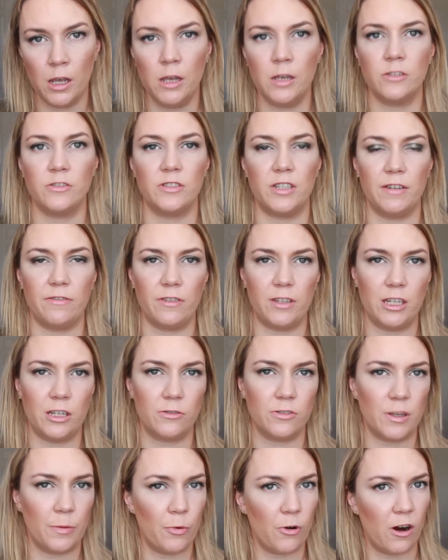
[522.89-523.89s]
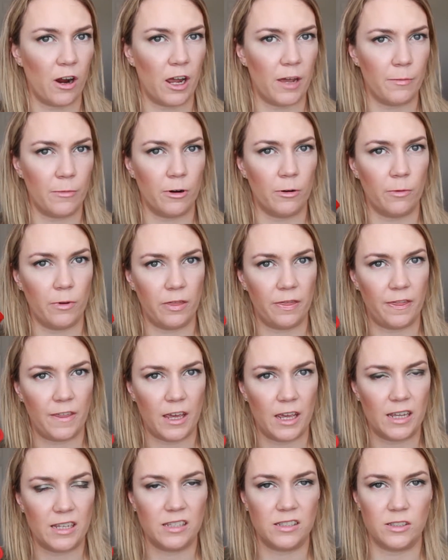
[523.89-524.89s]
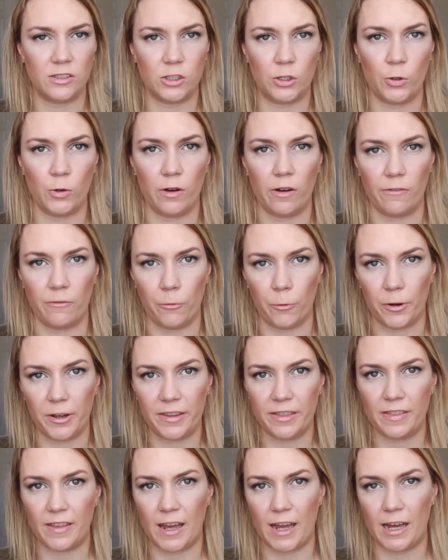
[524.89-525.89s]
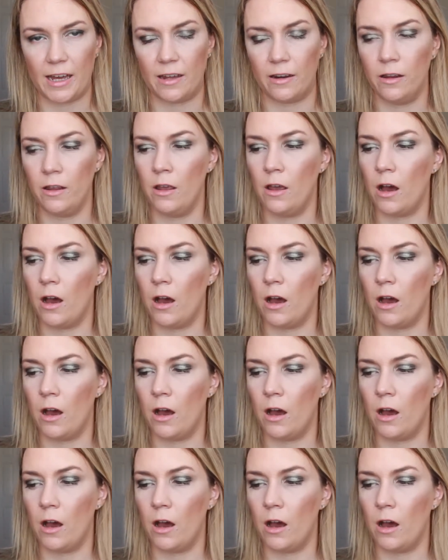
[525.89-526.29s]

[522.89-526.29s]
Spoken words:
so definitely use a primer with this to avoid that.